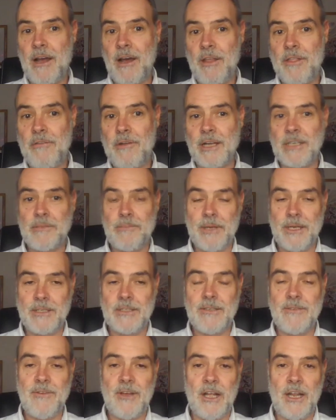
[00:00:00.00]
other
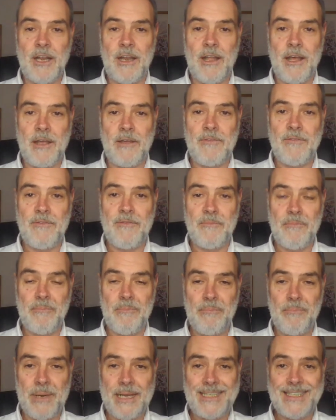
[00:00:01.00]
aspects of our life
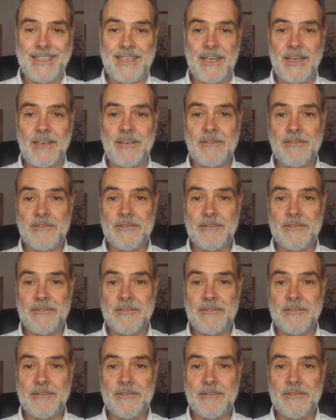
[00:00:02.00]
better.